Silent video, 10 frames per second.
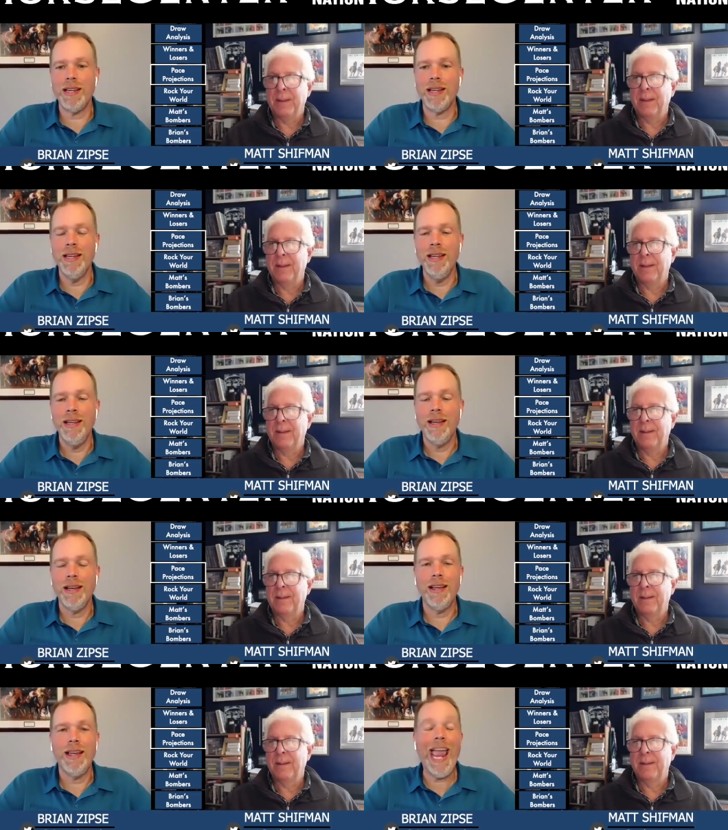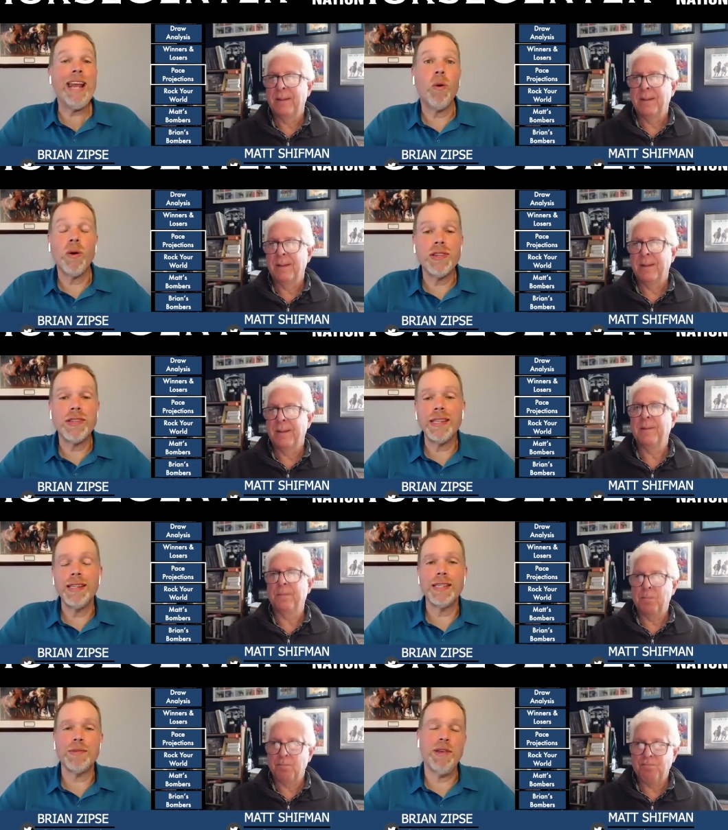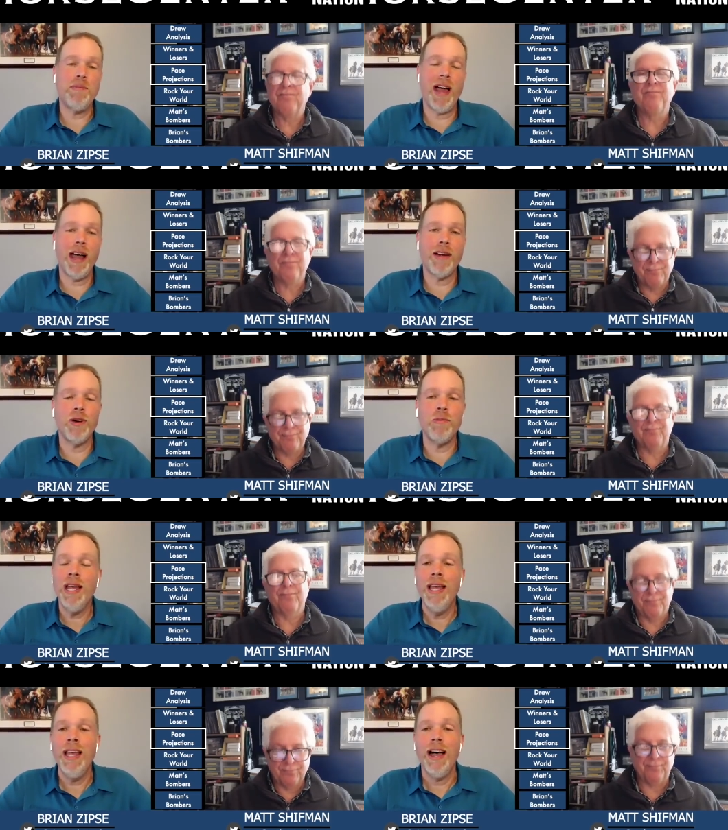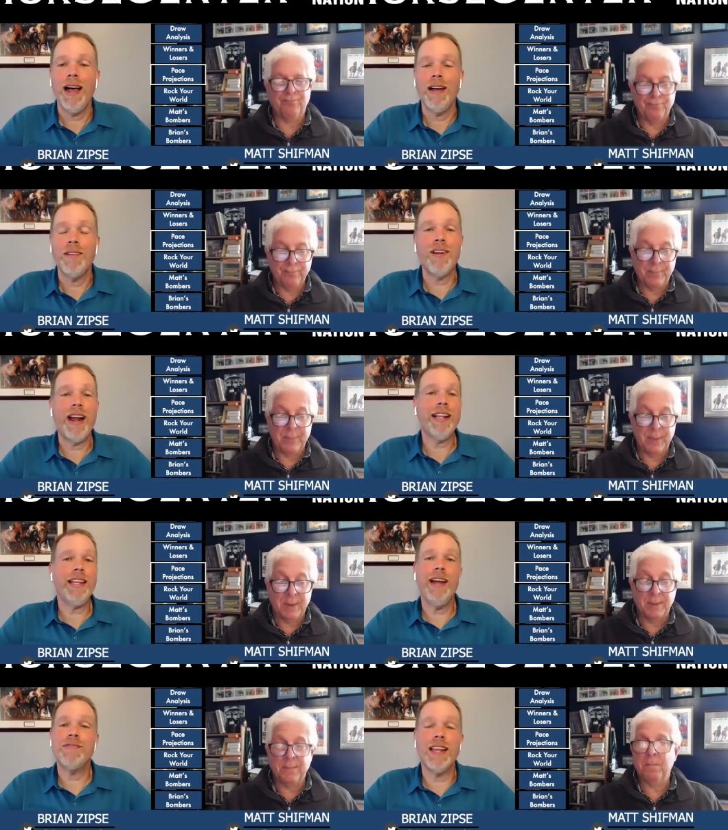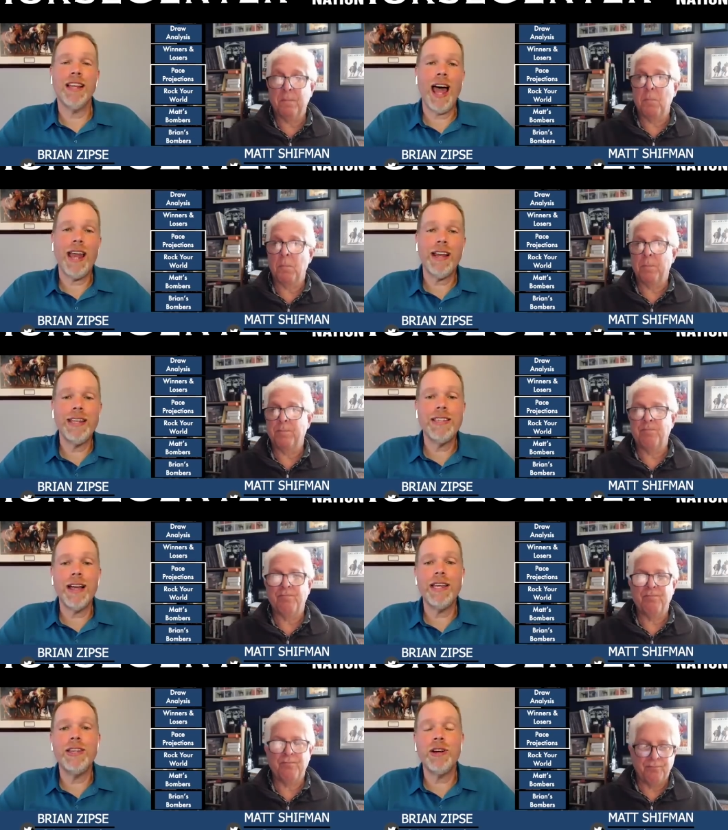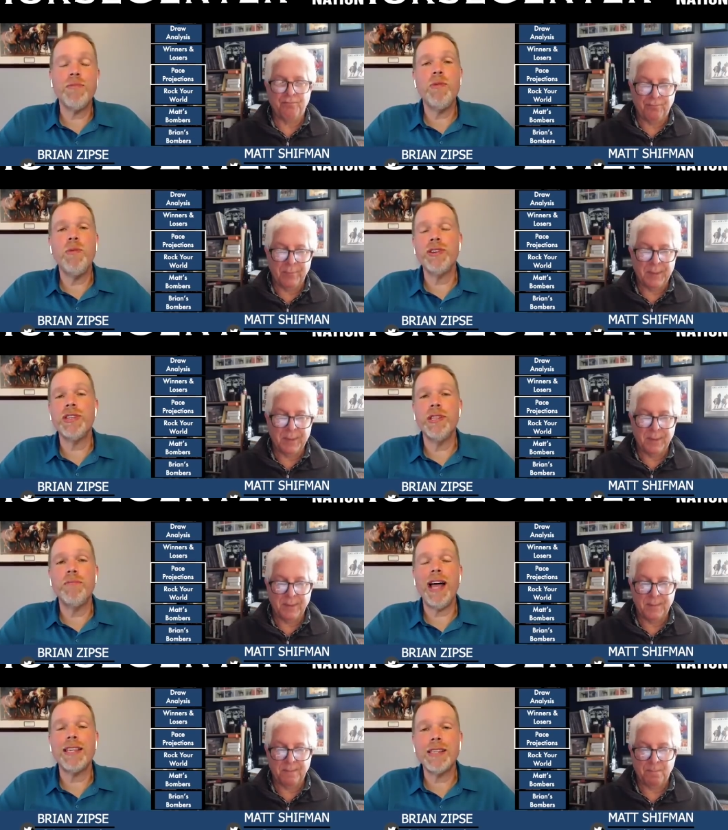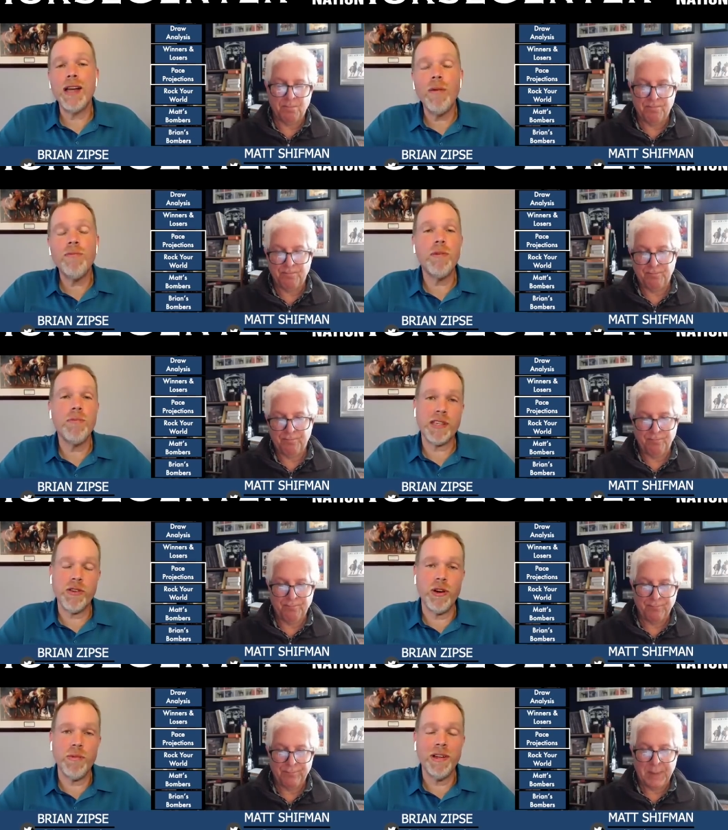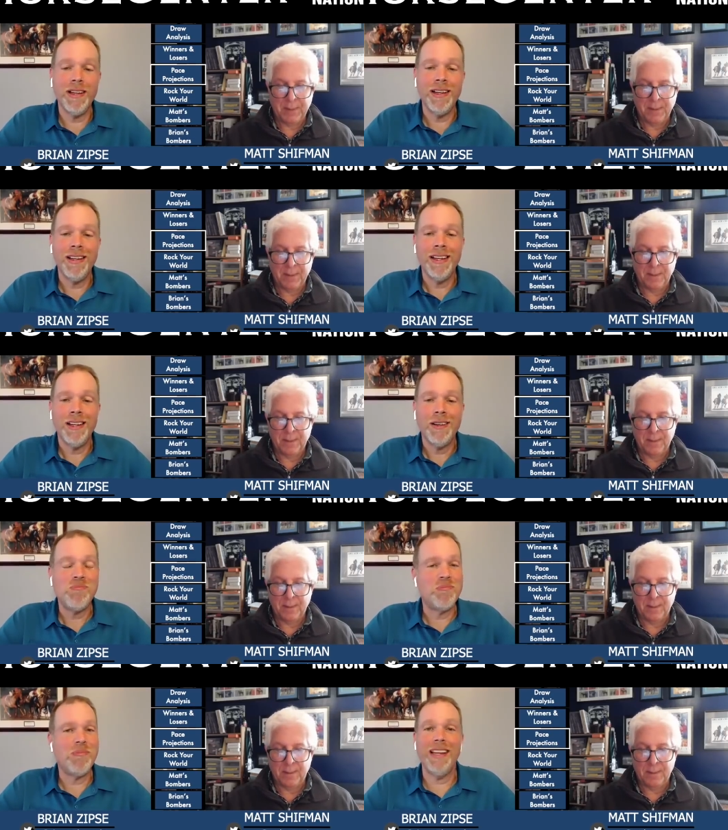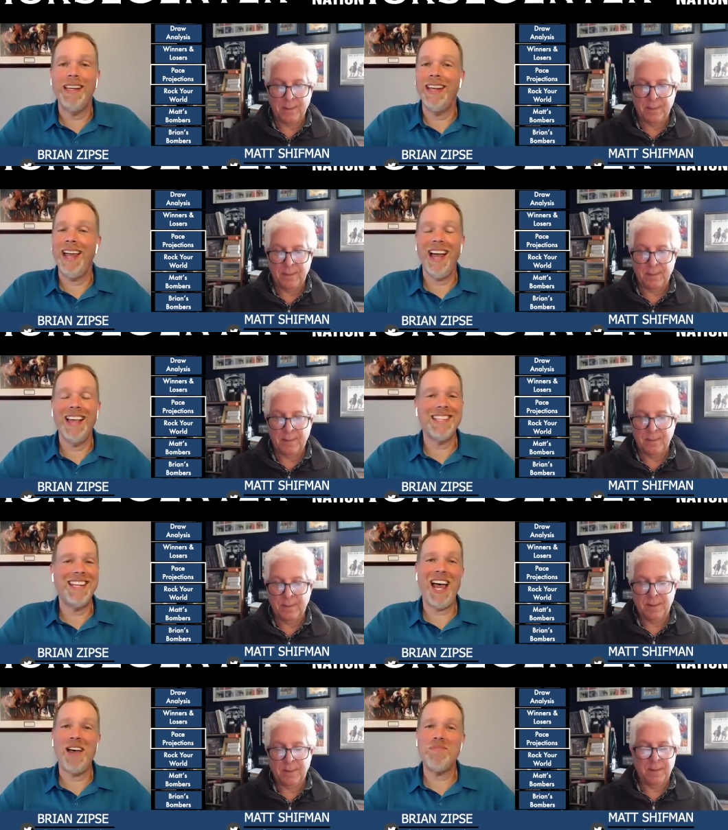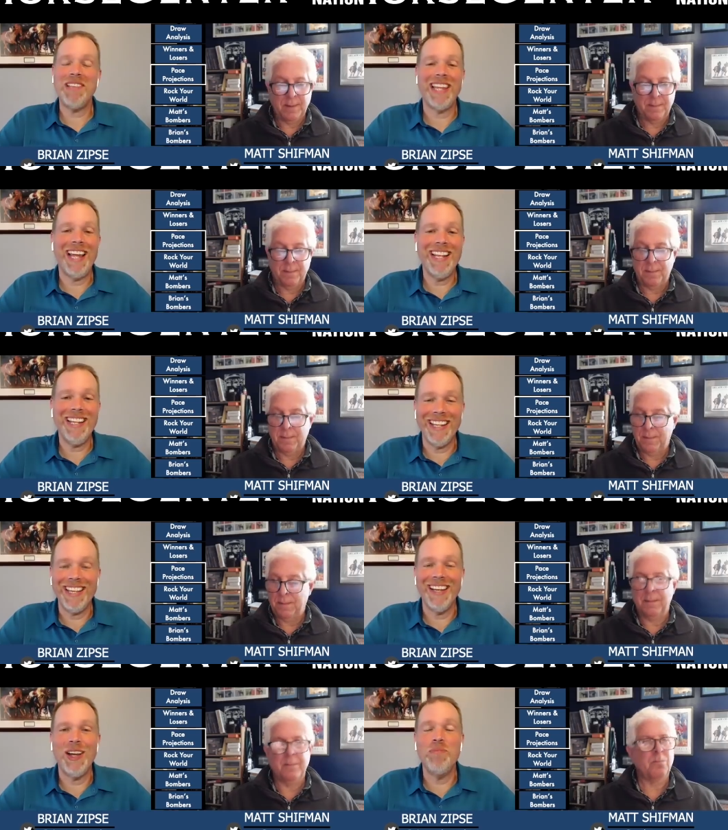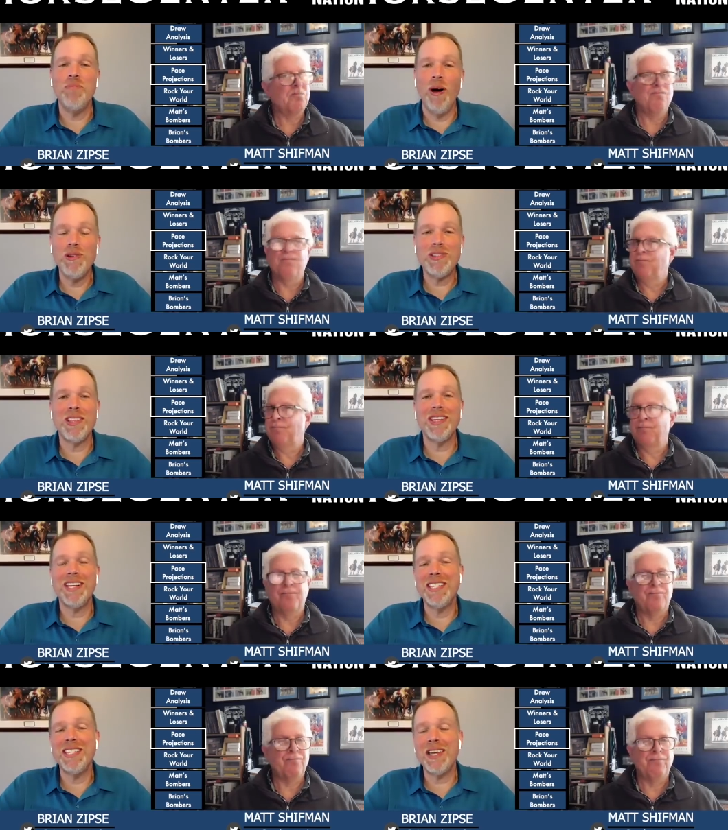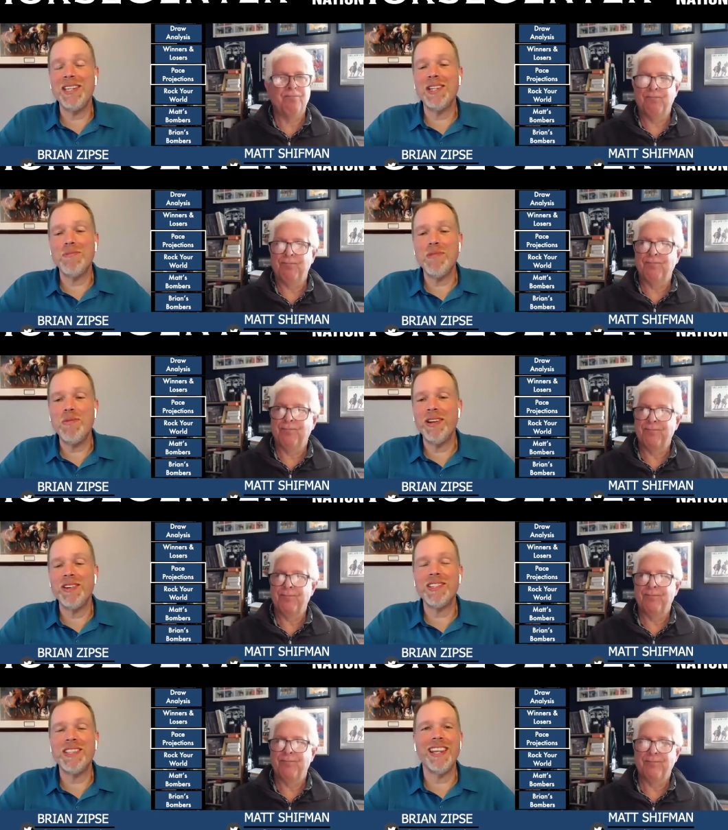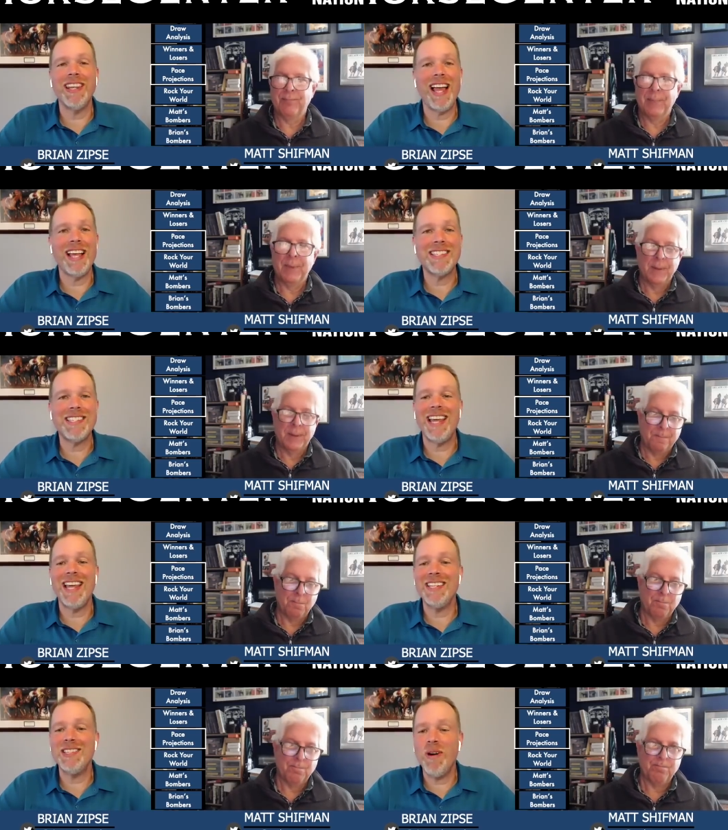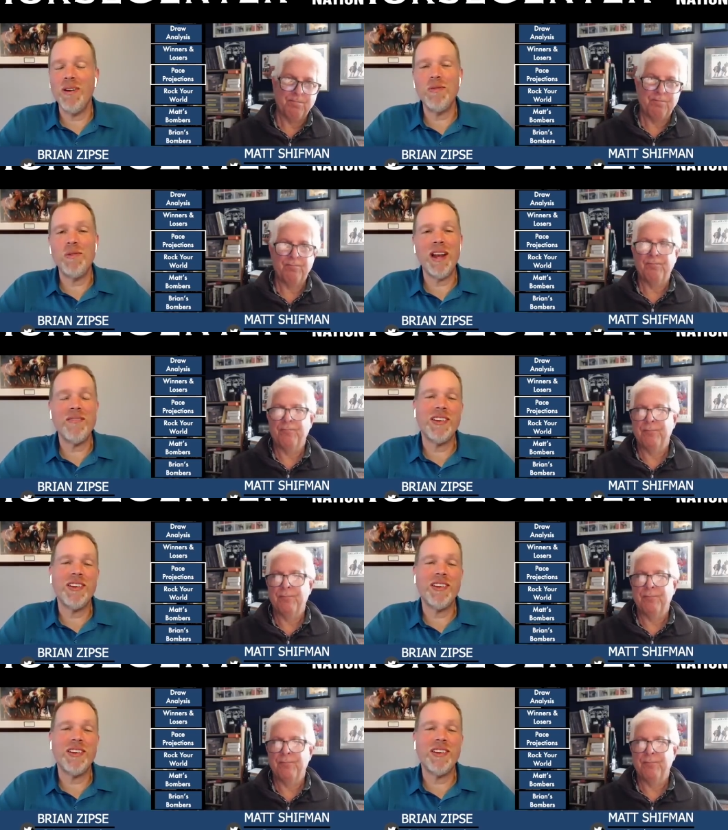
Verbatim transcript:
Speaker 1: uh, uh, eight horses in this mid pack group. Uh, frankly, I've seen a lot of Kentucky Derby winners in the past come from this group, but it hasn't happened lately. Uh, most of the Kentucky Derby winners in the last 10, 12, whatever